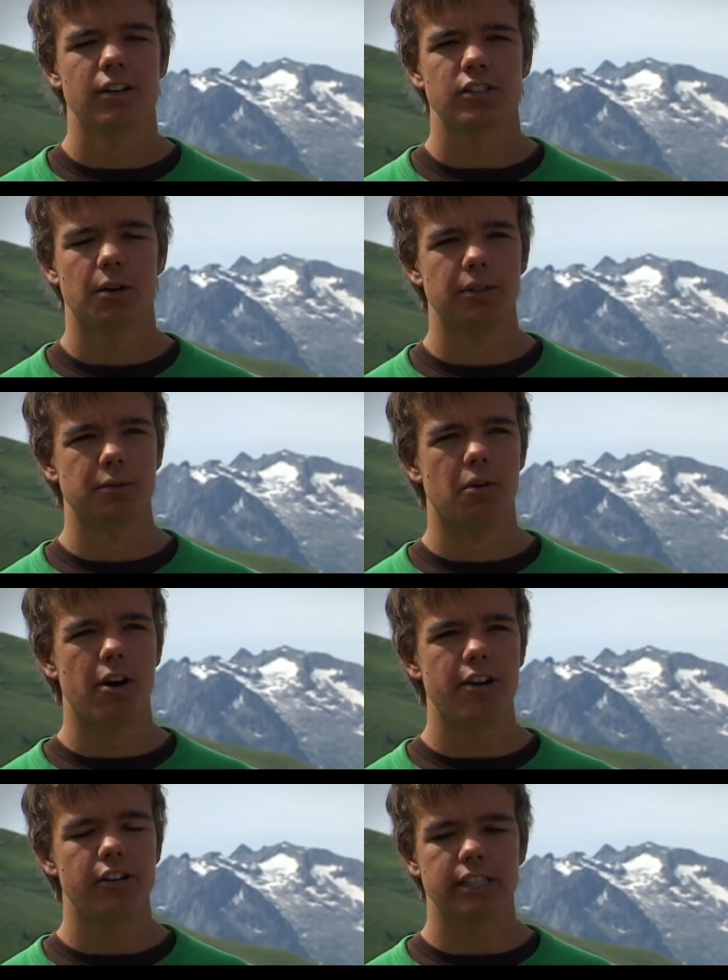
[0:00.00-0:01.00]
so I wasn't
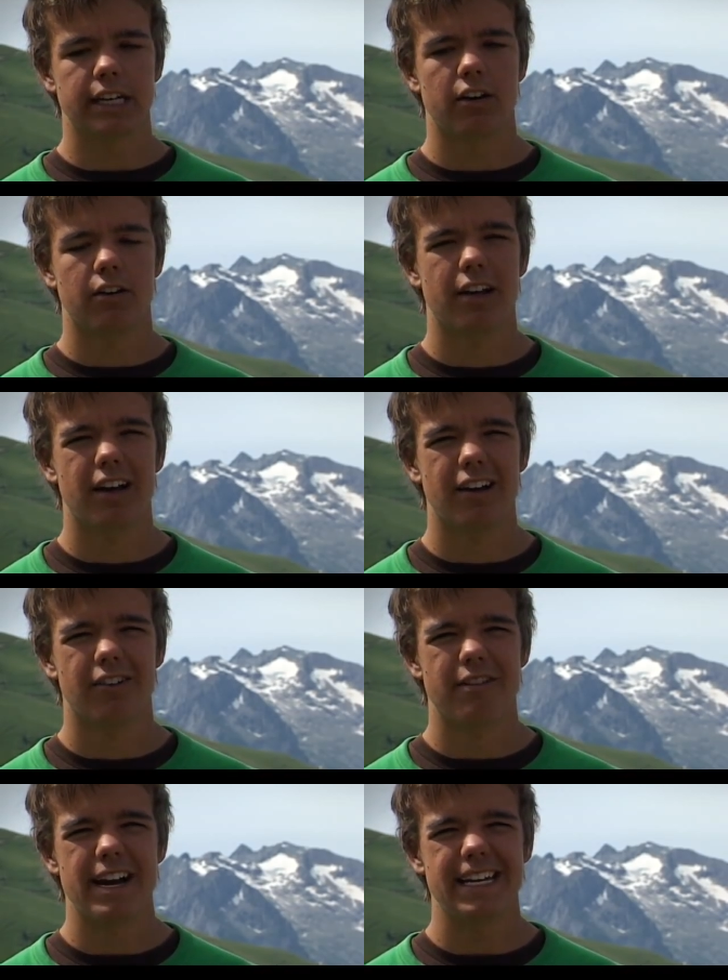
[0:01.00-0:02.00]
worried using it on uh,
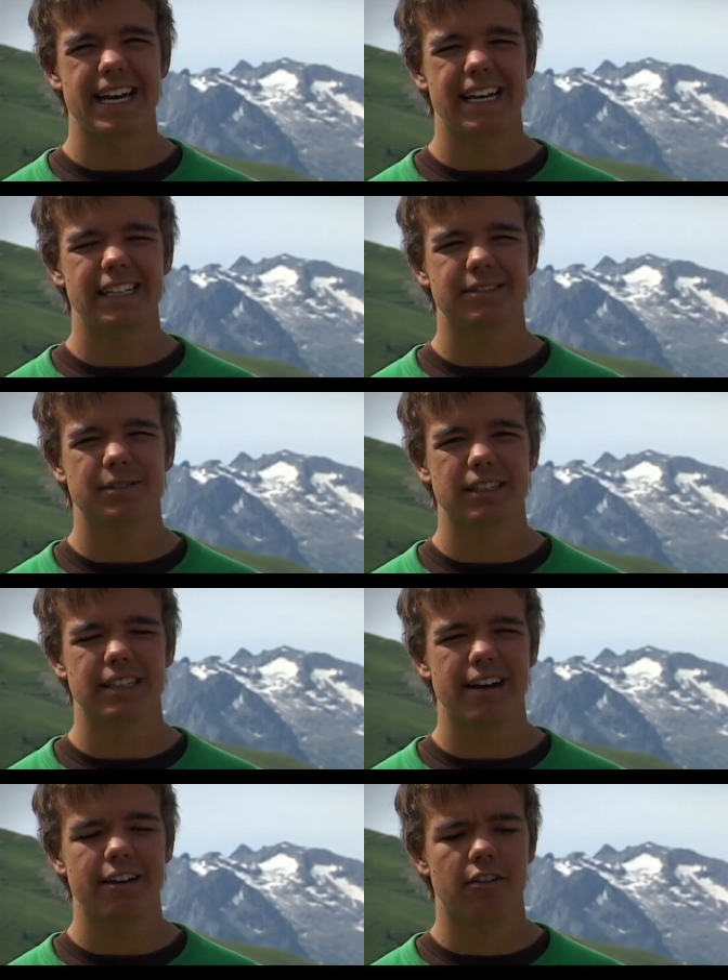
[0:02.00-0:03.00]
on rainy days with the
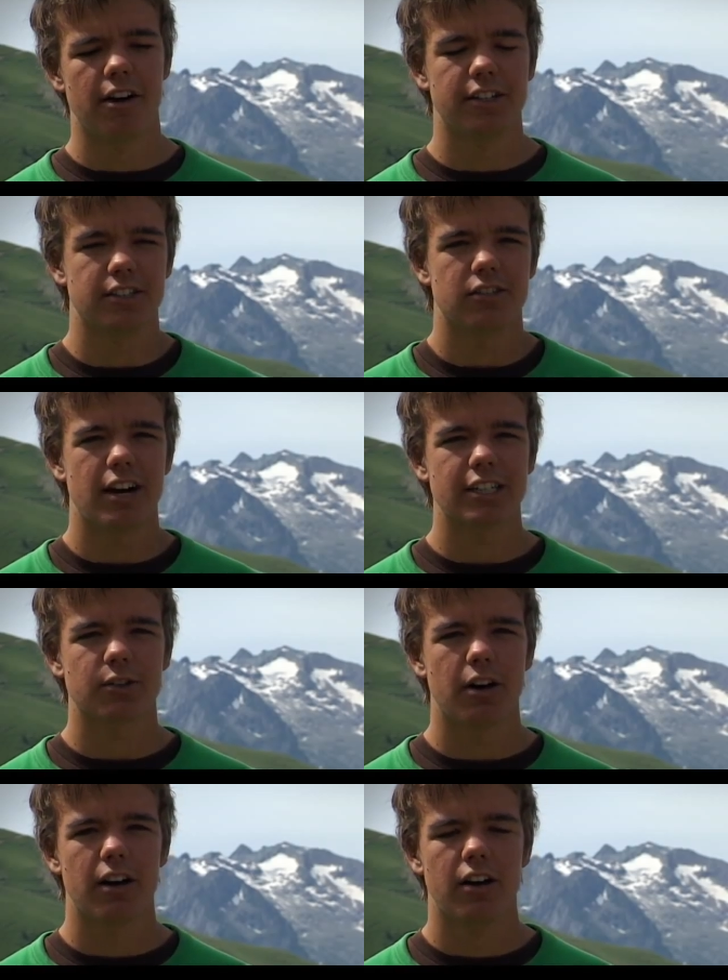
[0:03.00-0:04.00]
downhill riders who crash
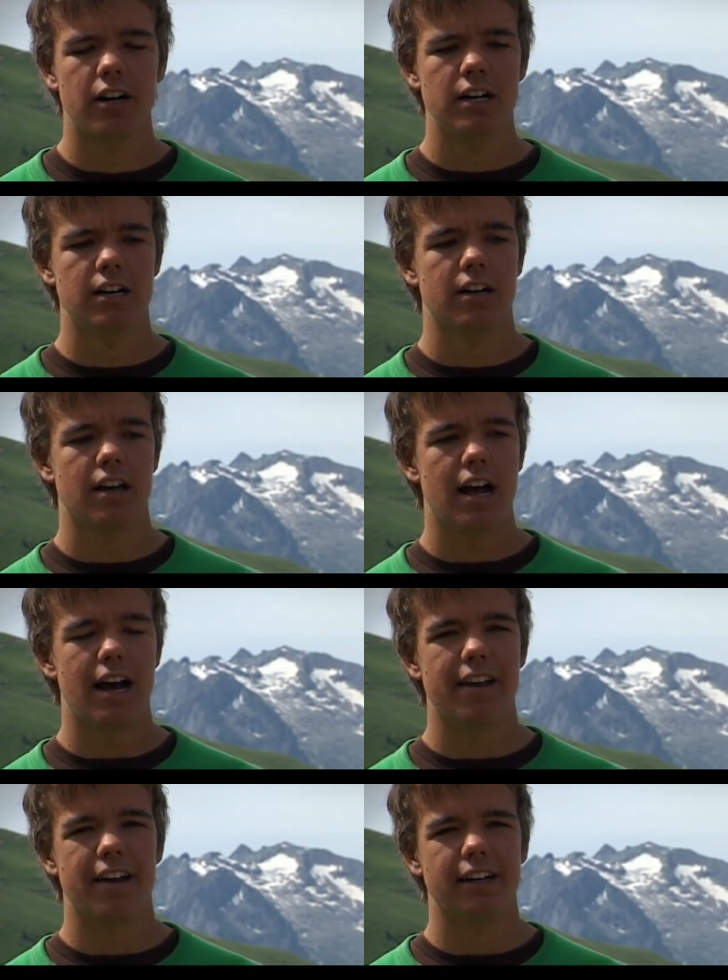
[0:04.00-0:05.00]
quite a lot.
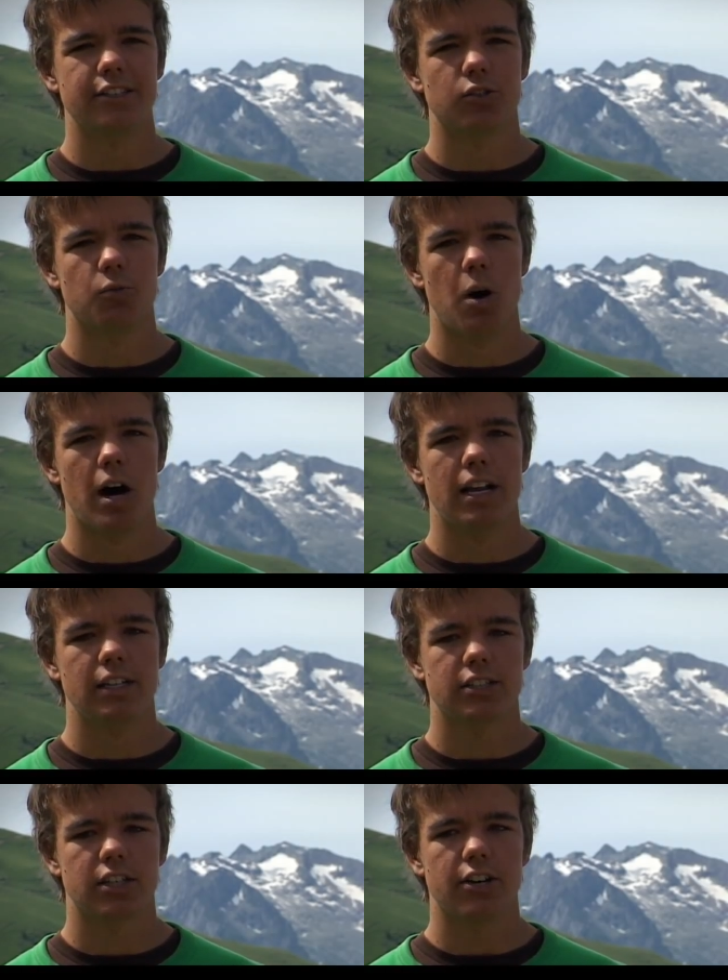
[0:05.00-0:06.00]
And uh, it's all
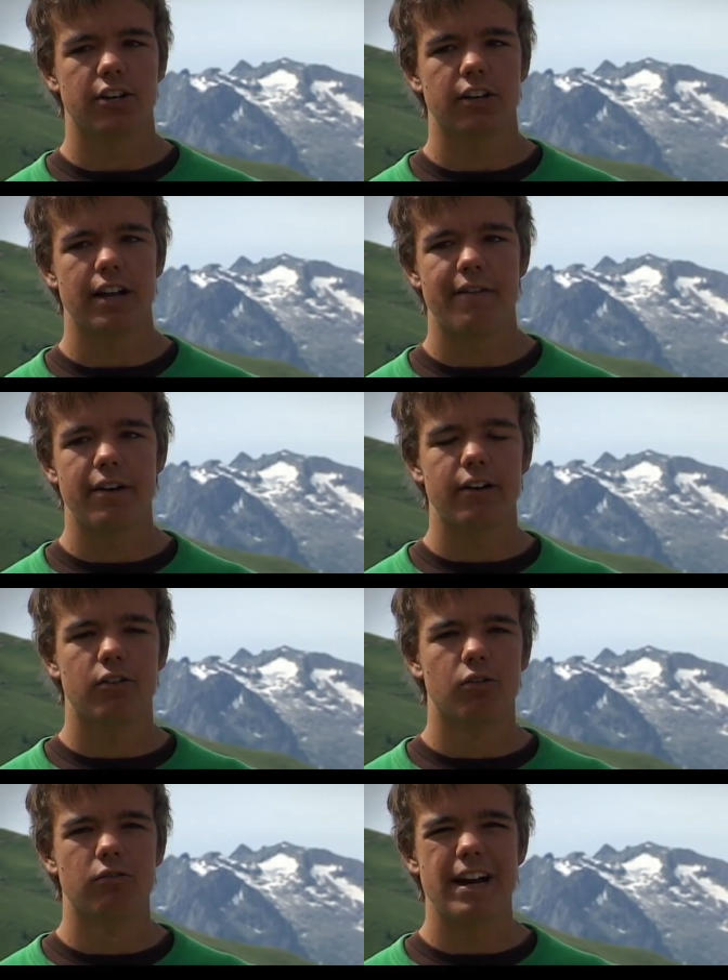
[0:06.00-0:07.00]
wireless, so you can have it
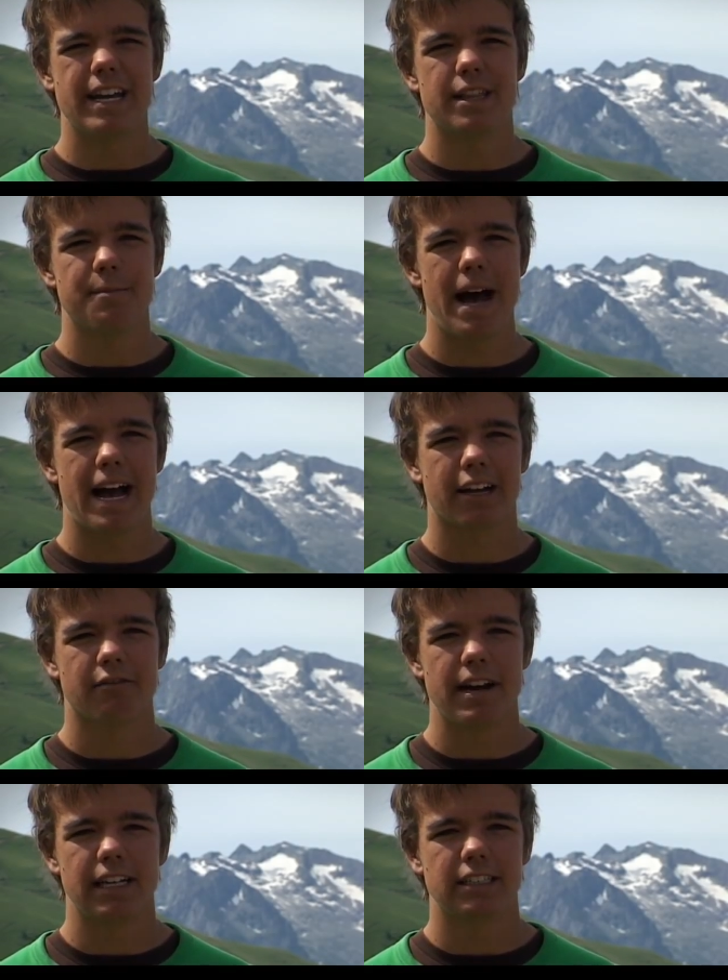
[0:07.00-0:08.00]
already in the bag at
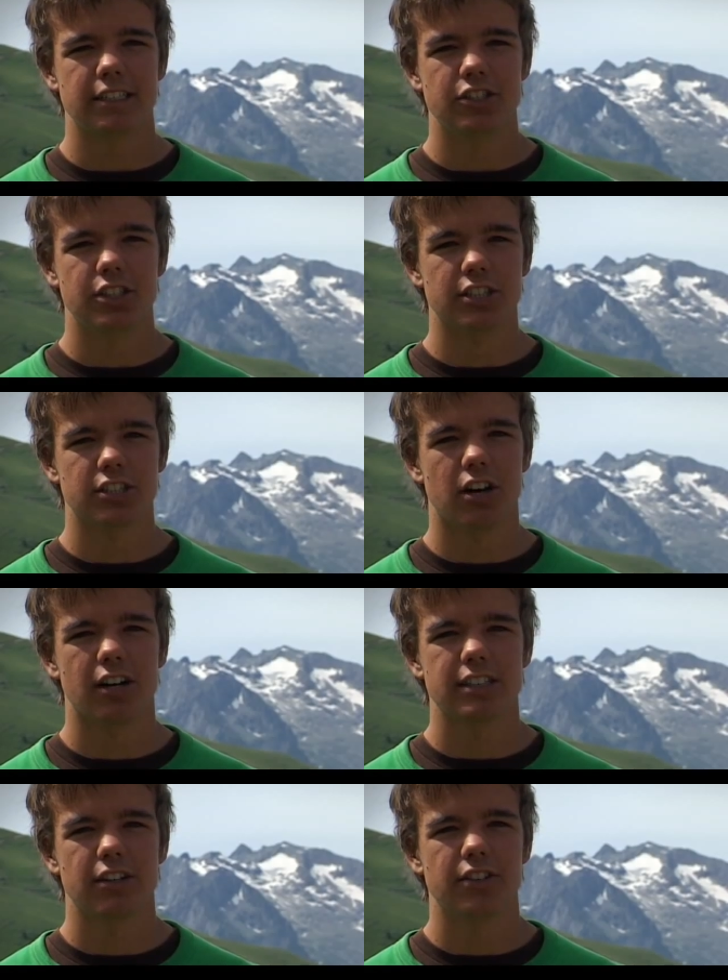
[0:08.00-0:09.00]
a race and just
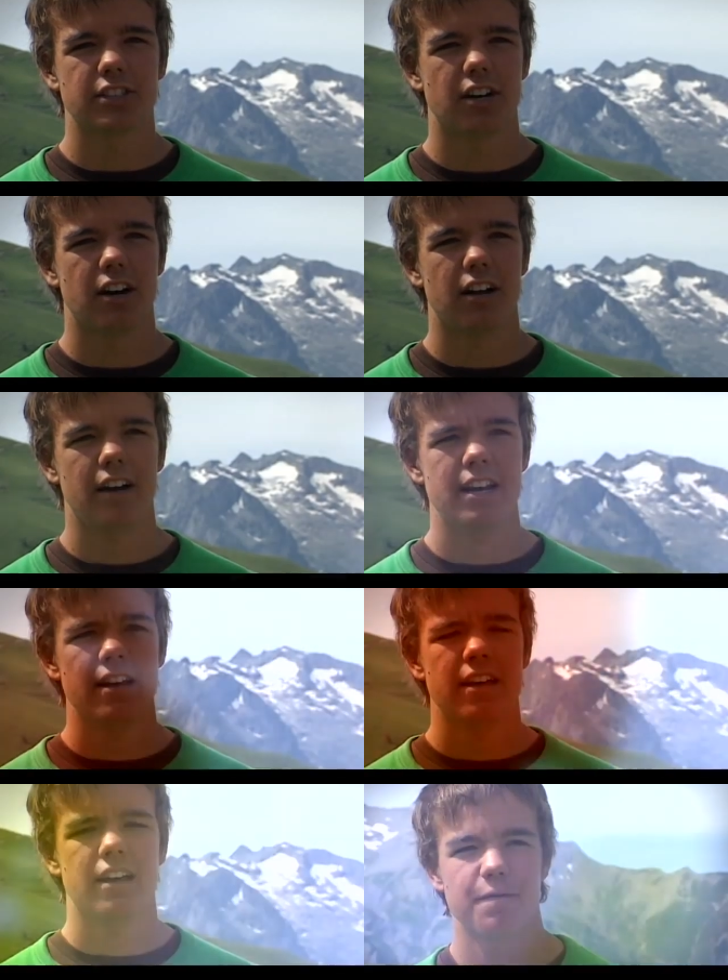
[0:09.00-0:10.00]
start it on the start line.
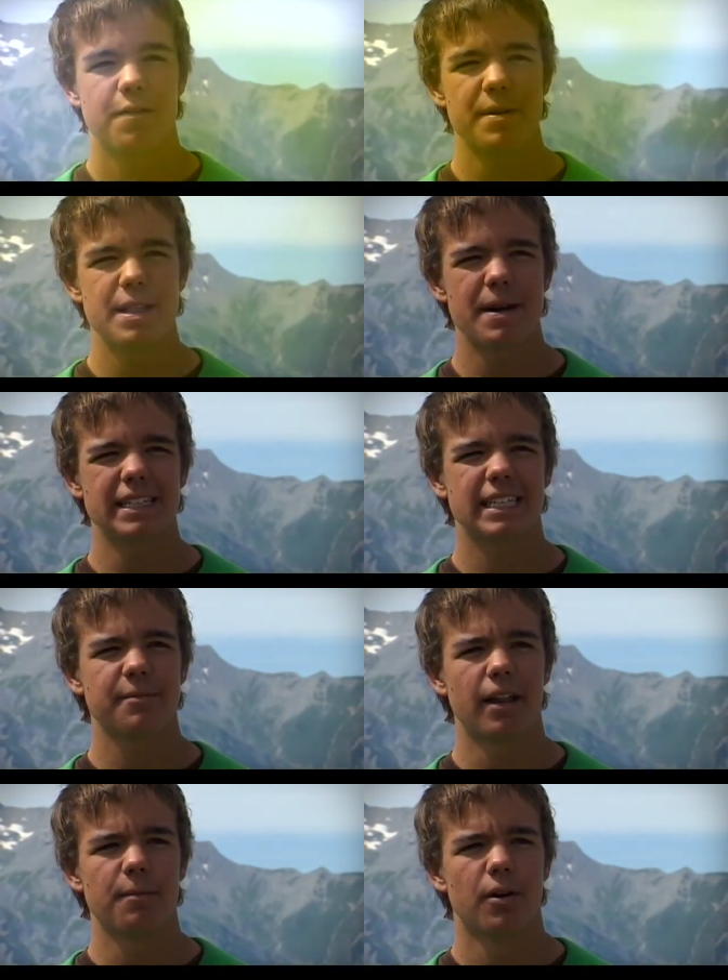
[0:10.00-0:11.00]
For me, the best thing
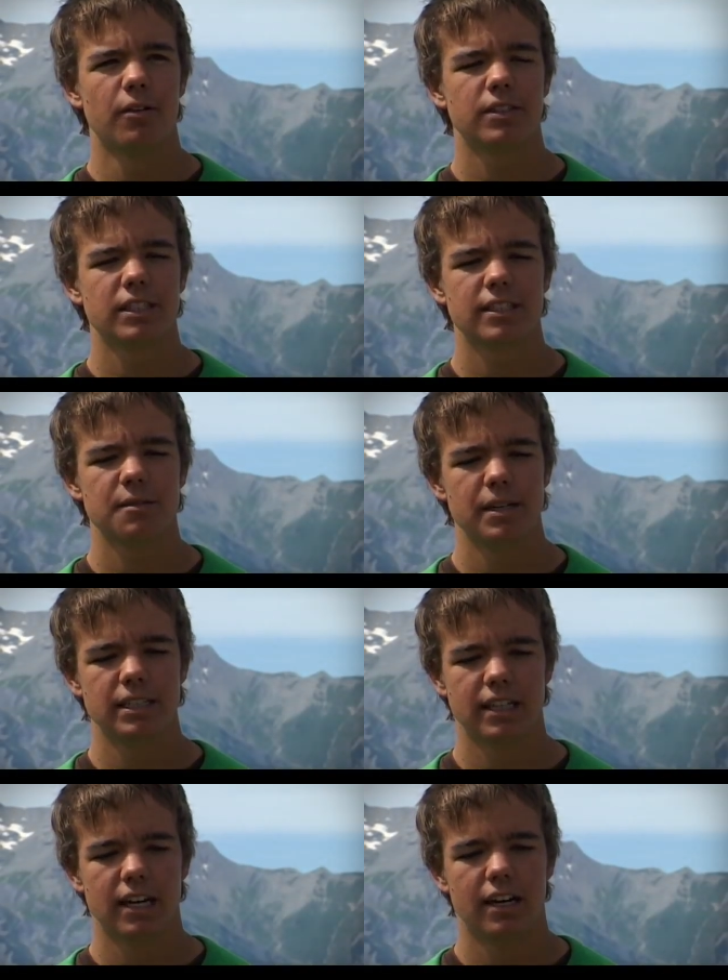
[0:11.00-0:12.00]
about the POV system
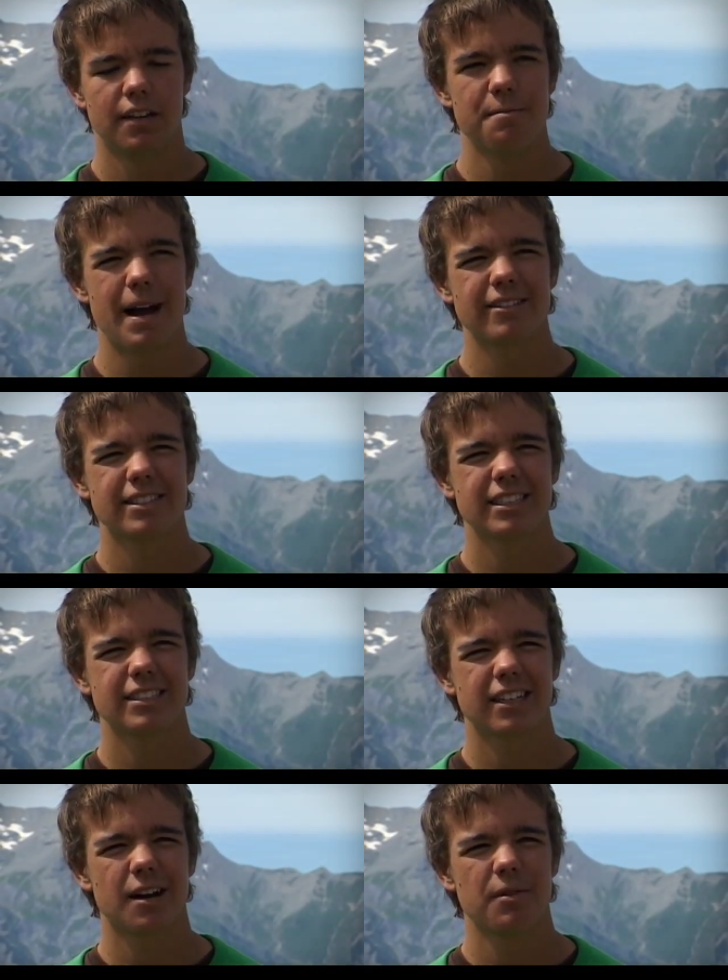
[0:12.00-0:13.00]
is uh, the
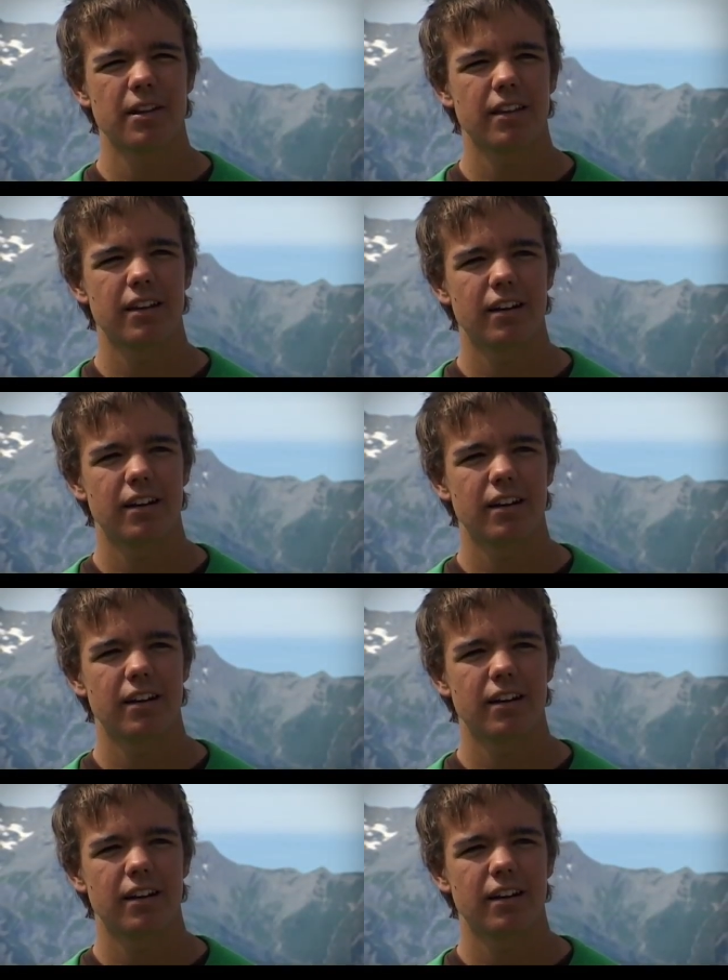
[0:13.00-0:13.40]
mountings that come with it